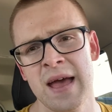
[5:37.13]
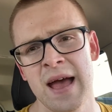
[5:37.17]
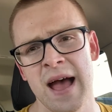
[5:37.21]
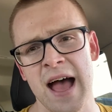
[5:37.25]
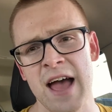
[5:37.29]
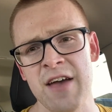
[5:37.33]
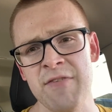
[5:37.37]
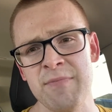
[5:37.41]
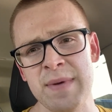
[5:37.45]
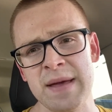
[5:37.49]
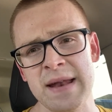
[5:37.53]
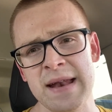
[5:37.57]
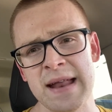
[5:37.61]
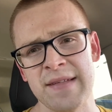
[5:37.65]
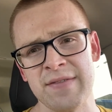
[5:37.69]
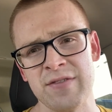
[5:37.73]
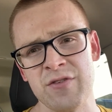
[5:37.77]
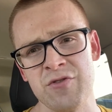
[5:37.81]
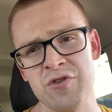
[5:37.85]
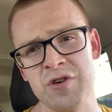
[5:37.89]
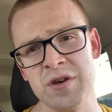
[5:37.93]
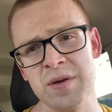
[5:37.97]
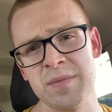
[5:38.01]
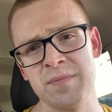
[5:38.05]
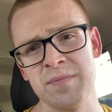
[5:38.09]
I've been at the
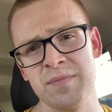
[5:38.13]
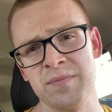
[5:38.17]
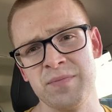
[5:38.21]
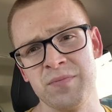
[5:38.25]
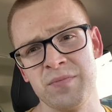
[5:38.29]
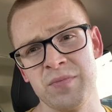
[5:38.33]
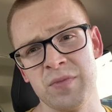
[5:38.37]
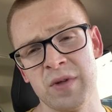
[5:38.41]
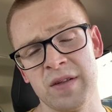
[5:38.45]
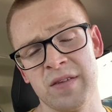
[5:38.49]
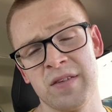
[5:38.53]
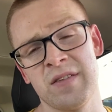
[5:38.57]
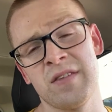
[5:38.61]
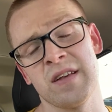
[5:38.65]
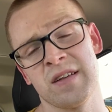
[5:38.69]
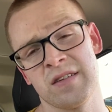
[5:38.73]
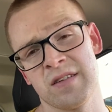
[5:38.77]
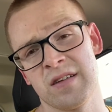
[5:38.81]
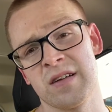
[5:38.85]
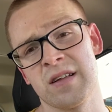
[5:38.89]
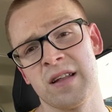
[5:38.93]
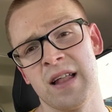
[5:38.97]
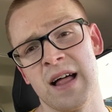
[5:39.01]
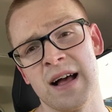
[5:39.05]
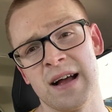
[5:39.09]
gym, it's 6
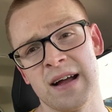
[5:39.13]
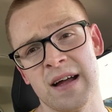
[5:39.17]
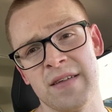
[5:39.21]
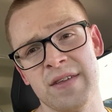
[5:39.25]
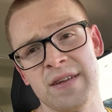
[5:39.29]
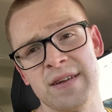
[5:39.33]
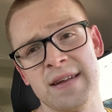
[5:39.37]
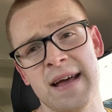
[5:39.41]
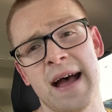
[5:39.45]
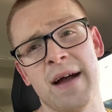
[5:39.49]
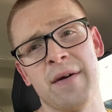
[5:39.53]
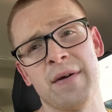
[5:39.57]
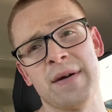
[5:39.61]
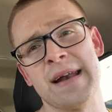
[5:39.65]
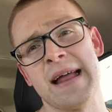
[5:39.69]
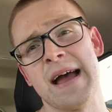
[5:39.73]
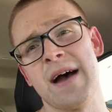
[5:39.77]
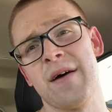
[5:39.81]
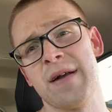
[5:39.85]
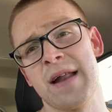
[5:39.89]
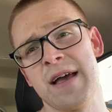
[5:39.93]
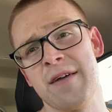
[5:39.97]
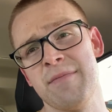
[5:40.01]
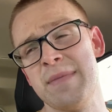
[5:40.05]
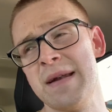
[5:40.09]
o'clock on the dot right
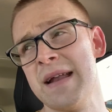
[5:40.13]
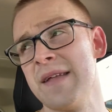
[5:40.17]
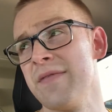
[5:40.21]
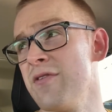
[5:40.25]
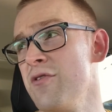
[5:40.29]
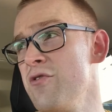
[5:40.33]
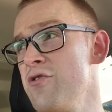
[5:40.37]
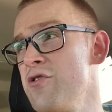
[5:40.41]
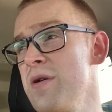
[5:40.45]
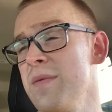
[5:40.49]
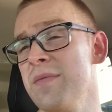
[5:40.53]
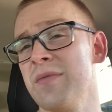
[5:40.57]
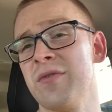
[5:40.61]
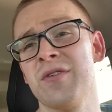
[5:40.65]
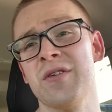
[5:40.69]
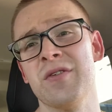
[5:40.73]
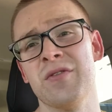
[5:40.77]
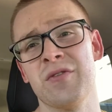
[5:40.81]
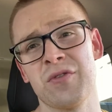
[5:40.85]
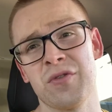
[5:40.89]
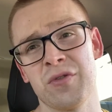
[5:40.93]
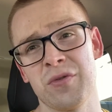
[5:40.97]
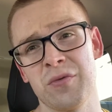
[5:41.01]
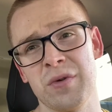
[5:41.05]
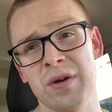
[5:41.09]
now, and I've been at the gym
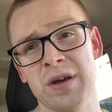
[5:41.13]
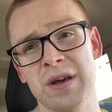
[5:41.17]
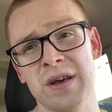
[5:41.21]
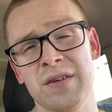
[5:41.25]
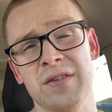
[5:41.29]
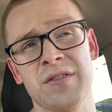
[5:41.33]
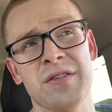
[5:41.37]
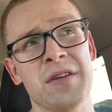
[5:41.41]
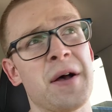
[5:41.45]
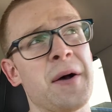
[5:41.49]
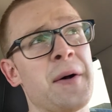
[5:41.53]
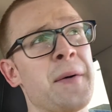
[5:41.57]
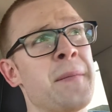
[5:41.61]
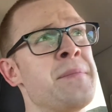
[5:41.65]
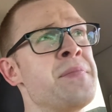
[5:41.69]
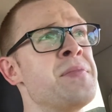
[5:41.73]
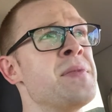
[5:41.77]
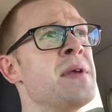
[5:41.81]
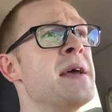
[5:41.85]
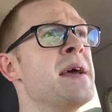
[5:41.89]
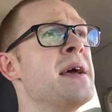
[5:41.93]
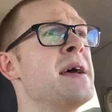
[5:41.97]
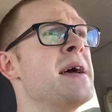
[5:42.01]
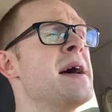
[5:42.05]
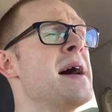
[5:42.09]
since 3. So
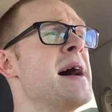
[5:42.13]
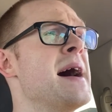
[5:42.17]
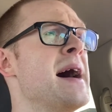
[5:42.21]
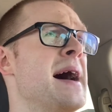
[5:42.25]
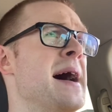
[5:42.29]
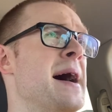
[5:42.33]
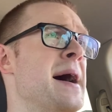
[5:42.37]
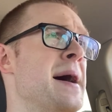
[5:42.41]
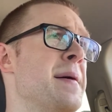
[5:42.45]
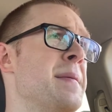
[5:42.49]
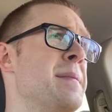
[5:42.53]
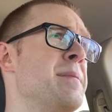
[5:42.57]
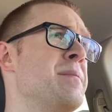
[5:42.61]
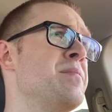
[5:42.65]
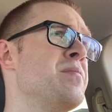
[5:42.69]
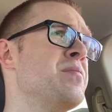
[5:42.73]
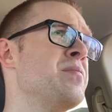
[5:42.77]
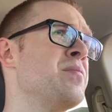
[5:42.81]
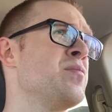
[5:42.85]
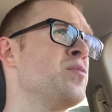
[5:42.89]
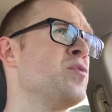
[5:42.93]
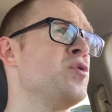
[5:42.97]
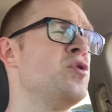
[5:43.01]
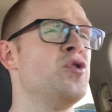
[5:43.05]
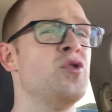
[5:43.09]

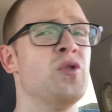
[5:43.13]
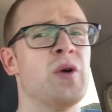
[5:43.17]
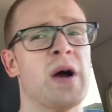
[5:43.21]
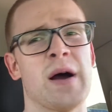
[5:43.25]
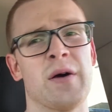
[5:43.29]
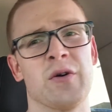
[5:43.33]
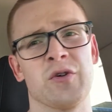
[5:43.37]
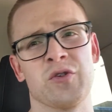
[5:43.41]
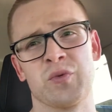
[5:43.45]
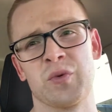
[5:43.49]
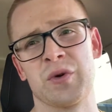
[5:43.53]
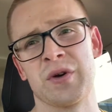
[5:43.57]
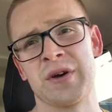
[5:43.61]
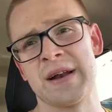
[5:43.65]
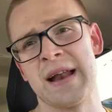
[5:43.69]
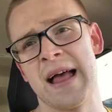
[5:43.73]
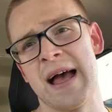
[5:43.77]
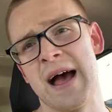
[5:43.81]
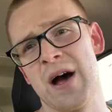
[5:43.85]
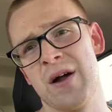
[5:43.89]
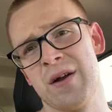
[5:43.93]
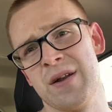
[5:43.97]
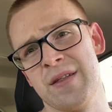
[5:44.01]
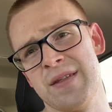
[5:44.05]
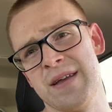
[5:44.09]
2 hours working
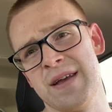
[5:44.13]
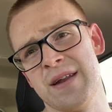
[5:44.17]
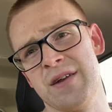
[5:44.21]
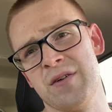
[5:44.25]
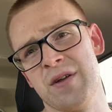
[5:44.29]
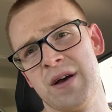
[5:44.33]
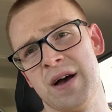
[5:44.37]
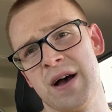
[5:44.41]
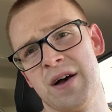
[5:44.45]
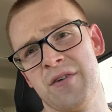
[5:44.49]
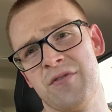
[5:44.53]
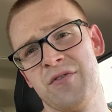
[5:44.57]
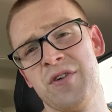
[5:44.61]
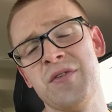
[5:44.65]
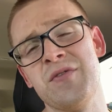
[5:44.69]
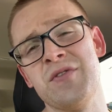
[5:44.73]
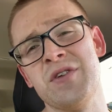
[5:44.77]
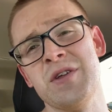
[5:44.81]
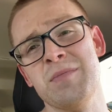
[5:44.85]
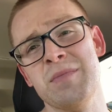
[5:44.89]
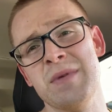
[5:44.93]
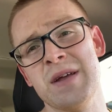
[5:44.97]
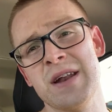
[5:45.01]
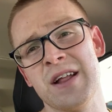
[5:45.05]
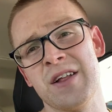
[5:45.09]
out and then
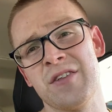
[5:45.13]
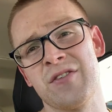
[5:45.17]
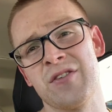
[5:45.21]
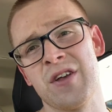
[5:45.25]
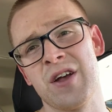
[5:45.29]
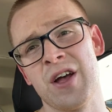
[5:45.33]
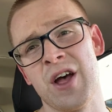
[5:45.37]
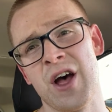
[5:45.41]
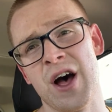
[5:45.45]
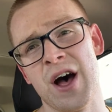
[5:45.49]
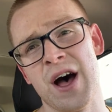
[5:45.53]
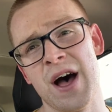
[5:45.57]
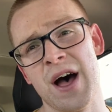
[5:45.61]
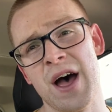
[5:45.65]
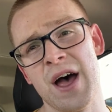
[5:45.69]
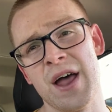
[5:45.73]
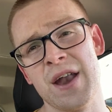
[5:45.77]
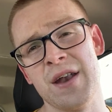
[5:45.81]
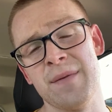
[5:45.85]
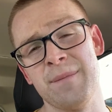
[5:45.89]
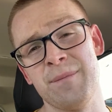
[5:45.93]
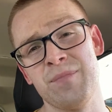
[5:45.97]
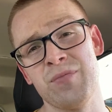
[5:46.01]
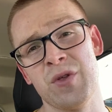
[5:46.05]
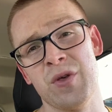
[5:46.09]
50 minutes
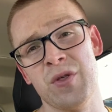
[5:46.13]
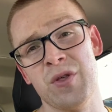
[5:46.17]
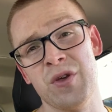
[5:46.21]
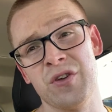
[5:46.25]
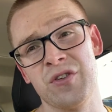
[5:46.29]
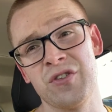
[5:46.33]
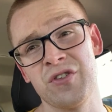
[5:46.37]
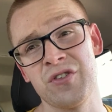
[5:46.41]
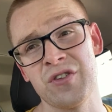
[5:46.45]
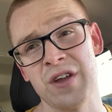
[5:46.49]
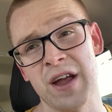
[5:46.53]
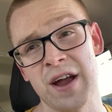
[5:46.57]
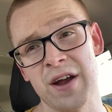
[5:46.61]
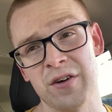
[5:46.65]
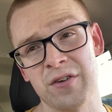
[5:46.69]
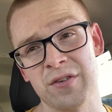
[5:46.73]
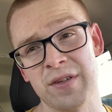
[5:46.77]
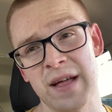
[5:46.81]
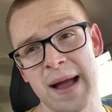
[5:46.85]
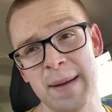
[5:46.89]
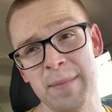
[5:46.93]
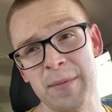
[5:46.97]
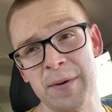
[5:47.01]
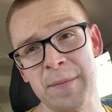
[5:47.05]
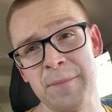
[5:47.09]
on the stair
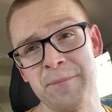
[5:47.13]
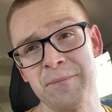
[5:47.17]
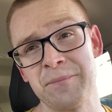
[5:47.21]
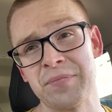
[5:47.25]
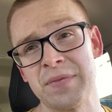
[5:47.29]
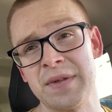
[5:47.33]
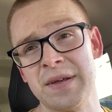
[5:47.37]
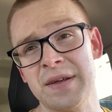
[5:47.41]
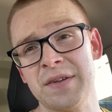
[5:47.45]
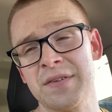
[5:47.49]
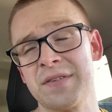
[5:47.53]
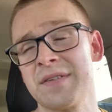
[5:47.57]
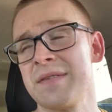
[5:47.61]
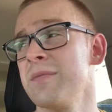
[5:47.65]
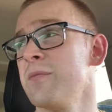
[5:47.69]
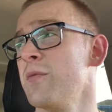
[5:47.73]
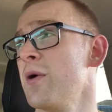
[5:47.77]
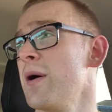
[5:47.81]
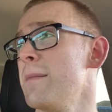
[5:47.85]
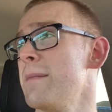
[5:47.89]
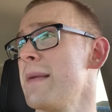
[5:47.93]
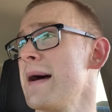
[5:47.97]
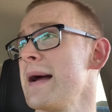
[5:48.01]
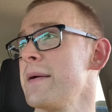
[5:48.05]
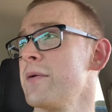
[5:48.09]
climber is
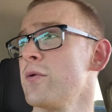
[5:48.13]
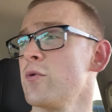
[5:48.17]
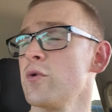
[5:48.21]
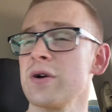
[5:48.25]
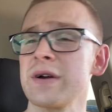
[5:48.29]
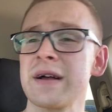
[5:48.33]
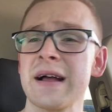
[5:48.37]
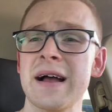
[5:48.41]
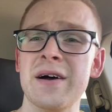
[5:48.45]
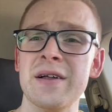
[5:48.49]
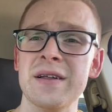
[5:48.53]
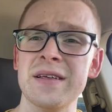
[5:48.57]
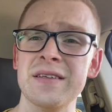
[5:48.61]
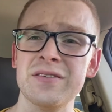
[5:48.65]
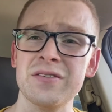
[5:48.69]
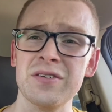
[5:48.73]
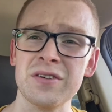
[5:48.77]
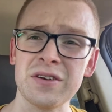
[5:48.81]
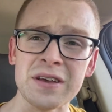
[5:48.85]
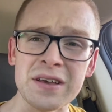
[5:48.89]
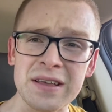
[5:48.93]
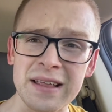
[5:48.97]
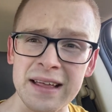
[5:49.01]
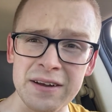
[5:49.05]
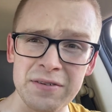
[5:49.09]
what my workout is
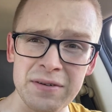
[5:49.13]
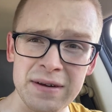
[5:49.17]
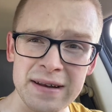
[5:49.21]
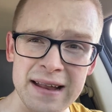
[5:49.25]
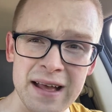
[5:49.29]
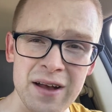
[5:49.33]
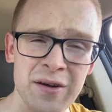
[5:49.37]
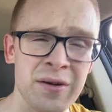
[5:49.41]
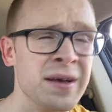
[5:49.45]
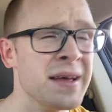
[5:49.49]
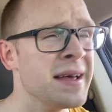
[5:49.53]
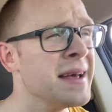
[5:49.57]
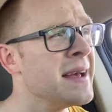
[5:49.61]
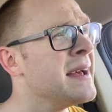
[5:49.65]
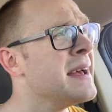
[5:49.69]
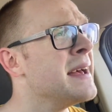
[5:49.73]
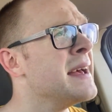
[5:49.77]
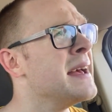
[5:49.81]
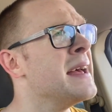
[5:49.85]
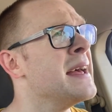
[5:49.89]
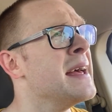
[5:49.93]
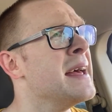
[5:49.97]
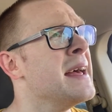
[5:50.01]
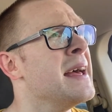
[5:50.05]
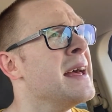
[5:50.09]
looking like right now.
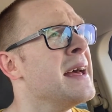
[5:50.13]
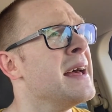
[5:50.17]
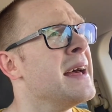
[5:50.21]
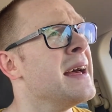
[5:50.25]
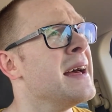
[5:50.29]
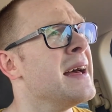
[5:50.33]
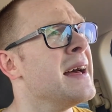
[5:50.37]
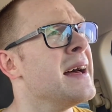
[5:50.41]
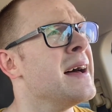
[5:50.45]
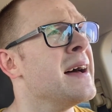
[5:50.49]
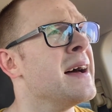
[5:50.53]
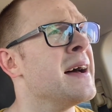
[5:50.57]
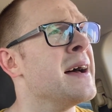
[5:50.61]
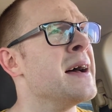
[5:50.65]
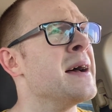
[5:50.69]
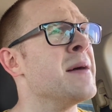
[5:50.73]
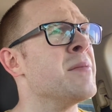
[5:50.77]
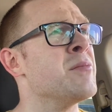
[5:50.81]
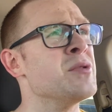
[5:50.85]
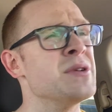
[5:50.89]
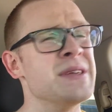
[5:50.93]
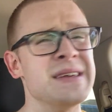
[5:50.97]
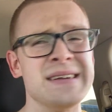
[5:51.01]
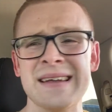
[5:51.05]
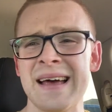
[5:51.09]

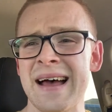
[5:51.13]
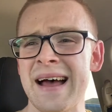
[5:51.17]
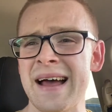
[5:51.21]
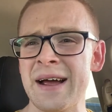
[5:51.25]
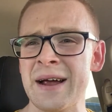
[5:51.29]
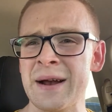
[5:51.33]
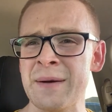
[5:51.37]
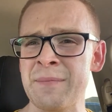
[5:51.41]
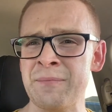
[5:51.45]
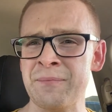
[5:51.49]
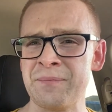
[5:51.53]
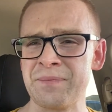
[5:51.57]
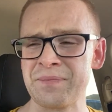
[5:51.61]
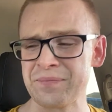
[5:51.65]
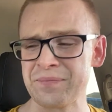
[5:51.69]
I'm really tired.